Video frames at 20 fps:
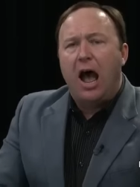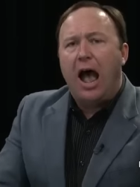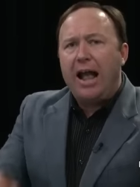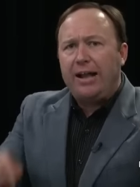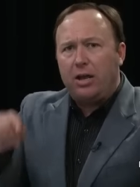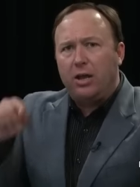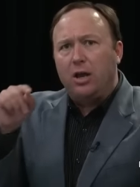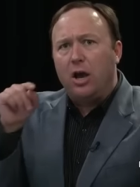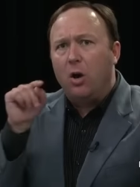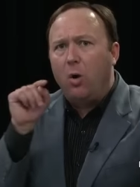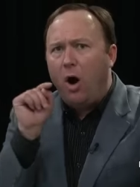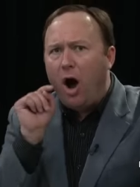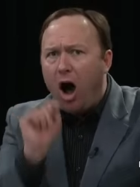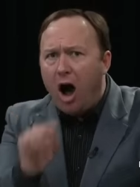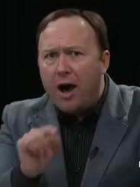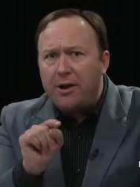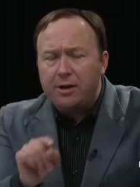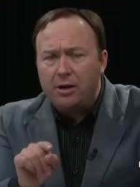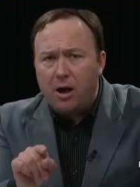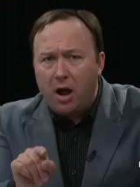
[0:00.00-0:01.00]
I could go
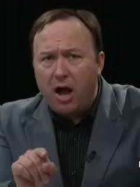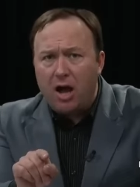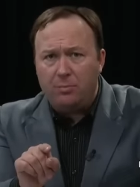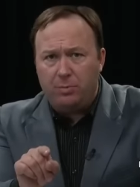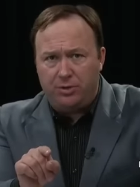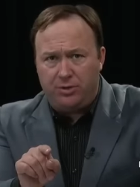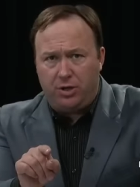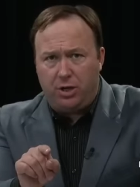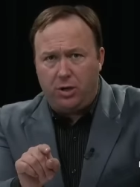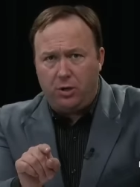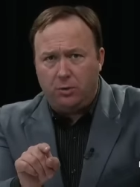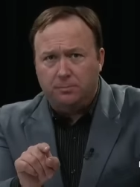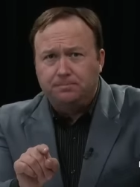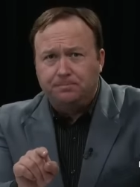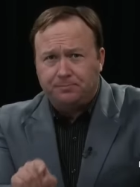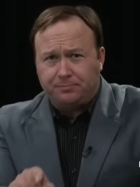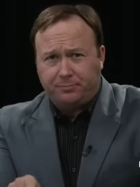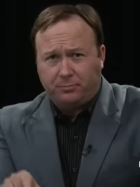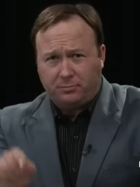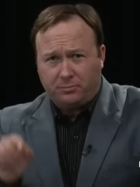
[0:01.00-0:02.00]
on and on with
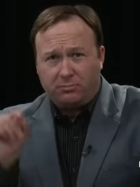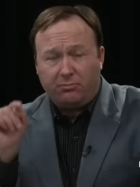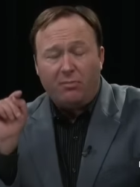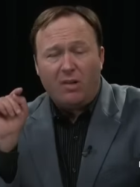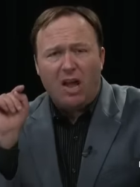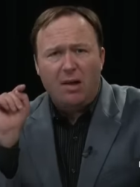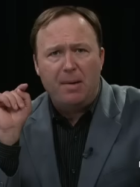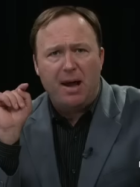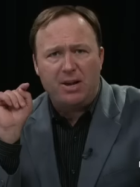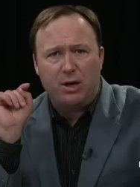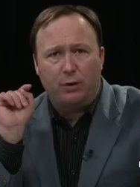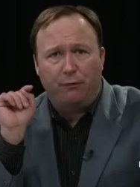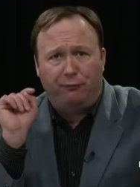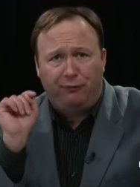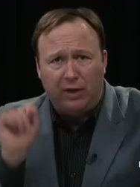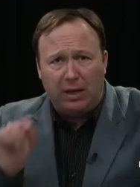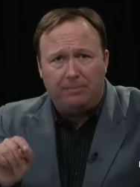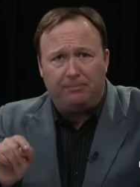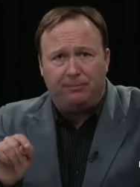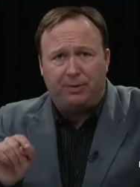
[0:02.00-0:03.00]
you about your
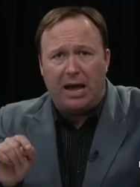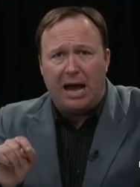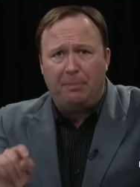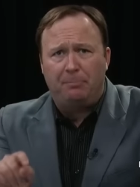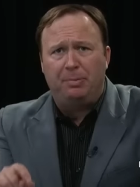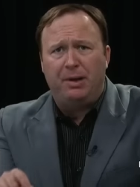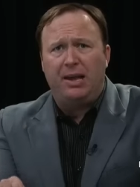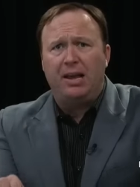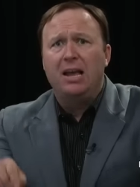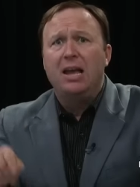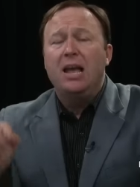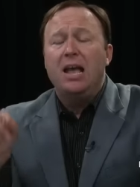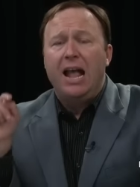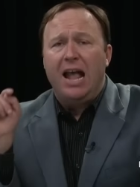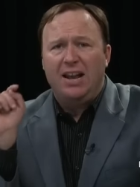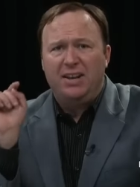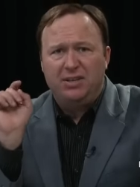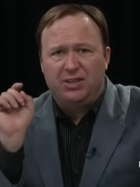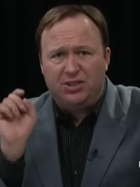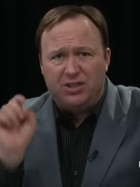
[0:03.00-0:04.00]
flip-flopping
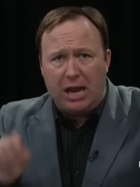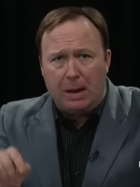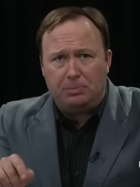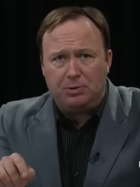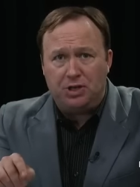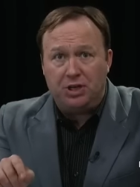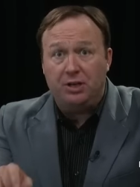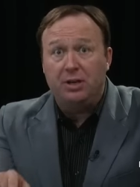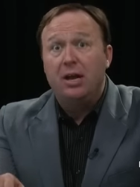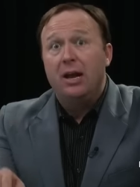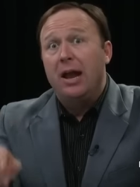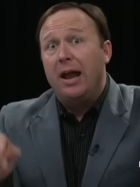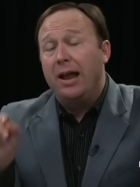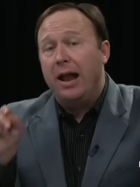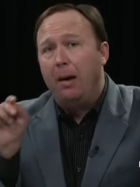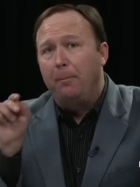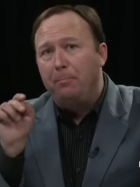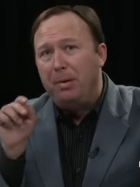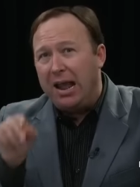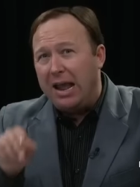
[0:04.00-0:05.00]
and deception
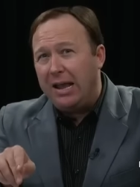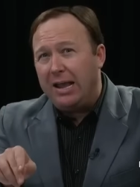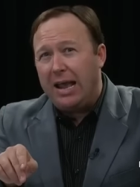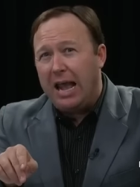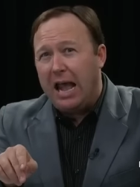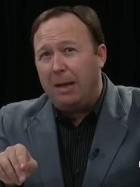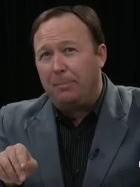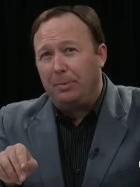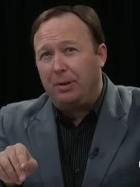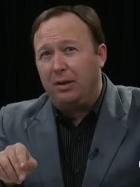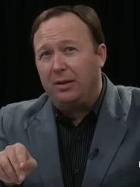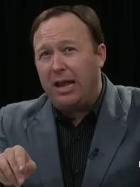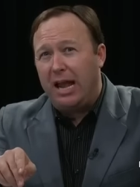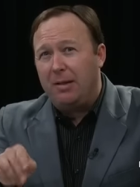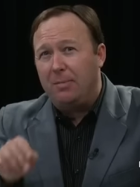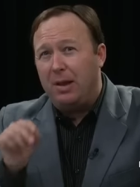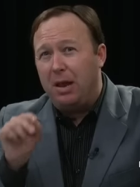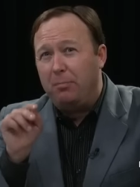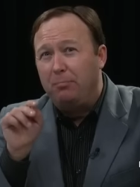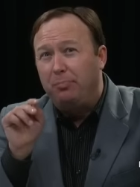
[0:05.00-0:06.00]
and how Bain Capital
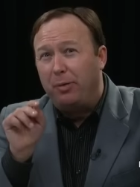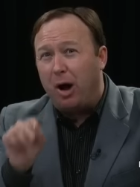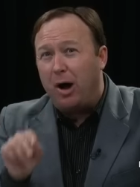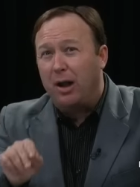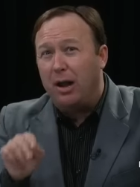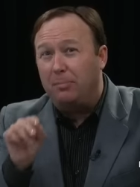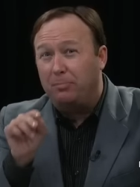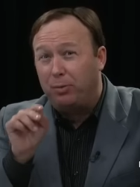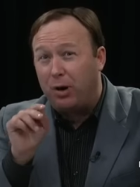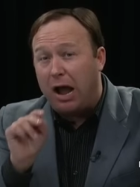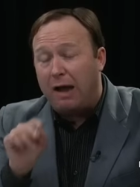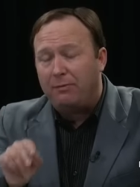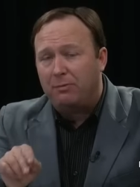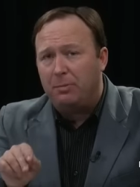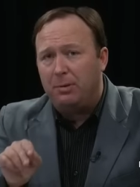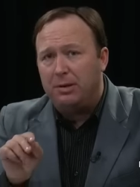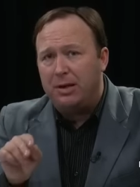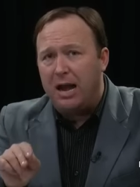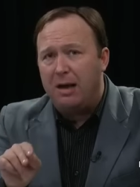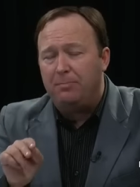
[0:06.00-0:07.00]
came in and bought up
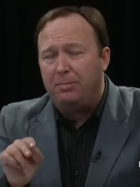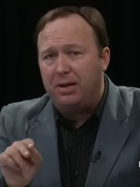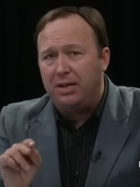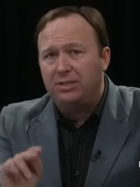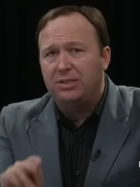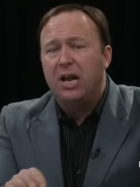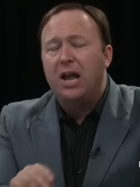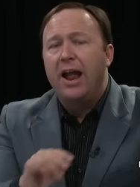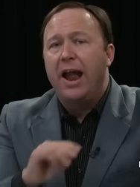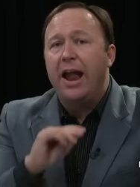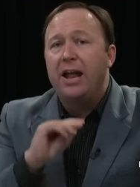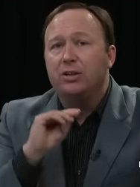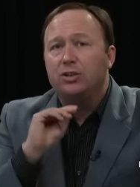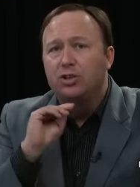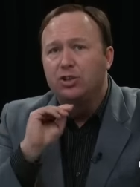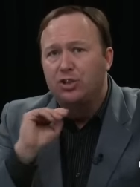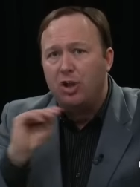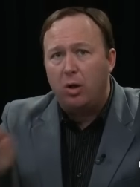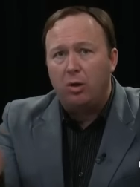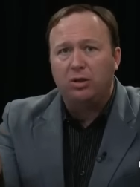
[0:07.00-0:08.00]
profitable companies and
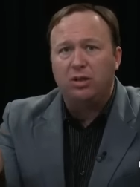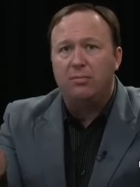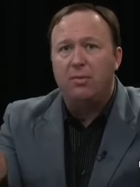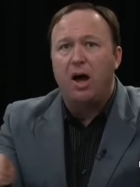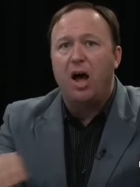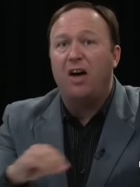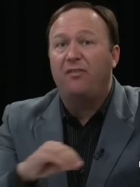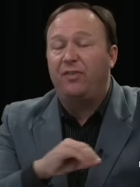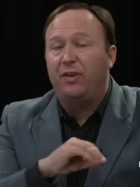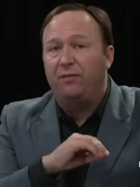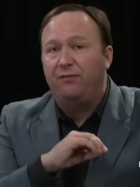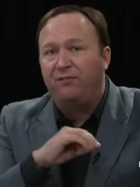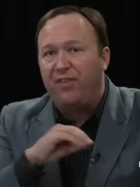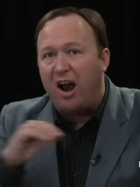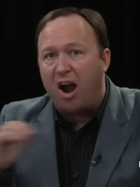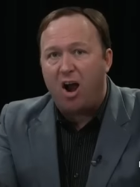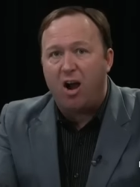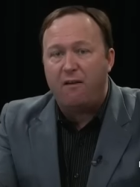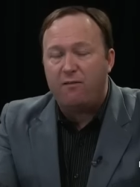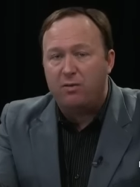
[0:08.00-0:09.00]
sold them off and
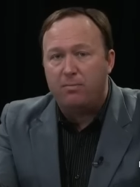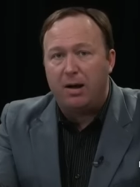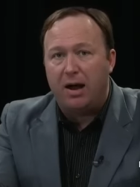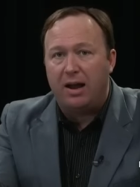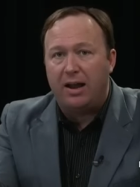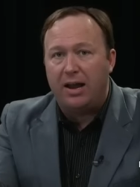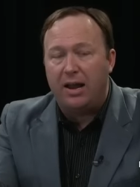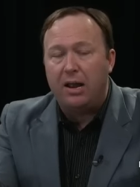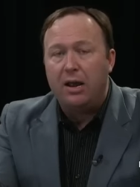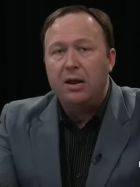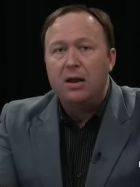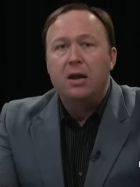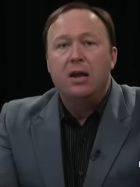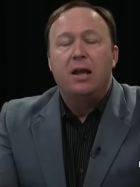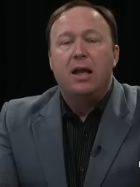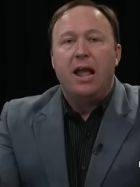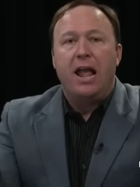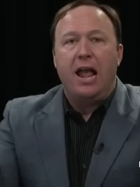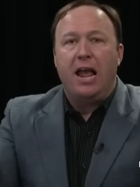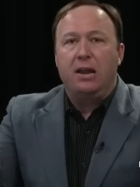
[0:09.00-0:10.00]
fired everybody
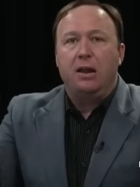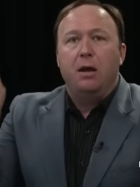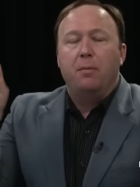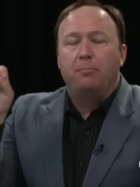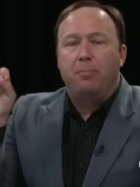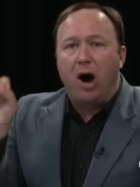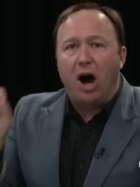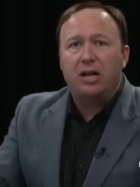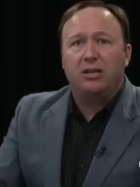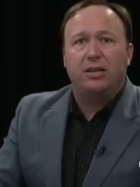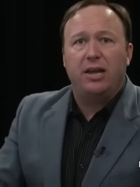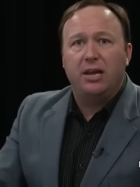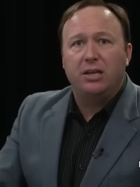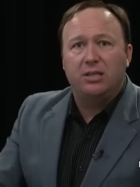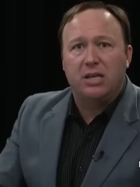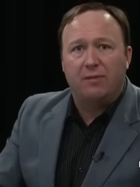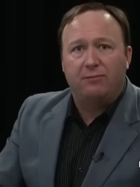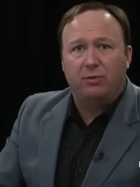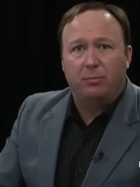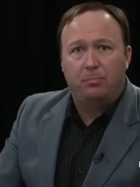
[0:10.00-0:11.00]
and bought
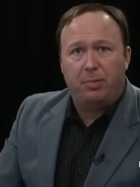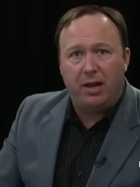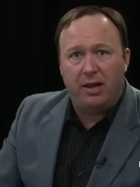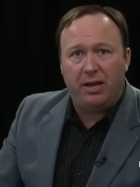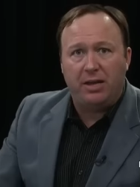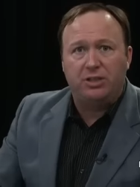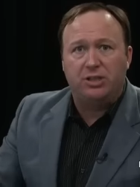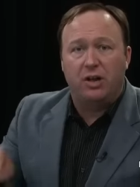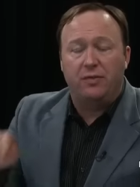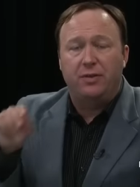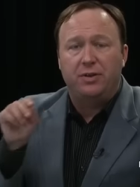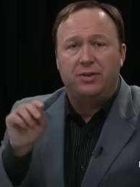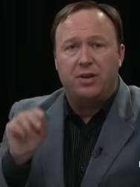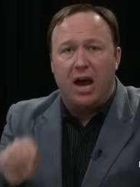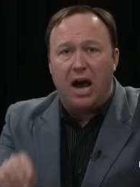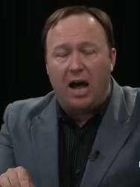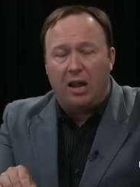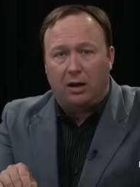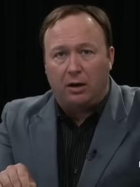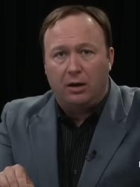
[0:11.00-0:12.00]
things up for pennies on the
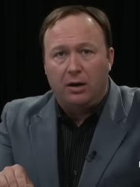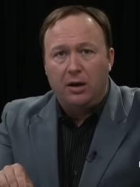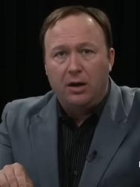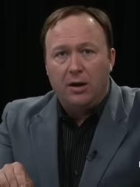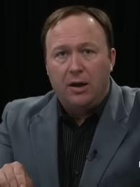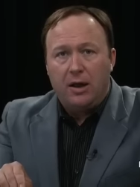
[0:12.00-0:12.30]
dollar.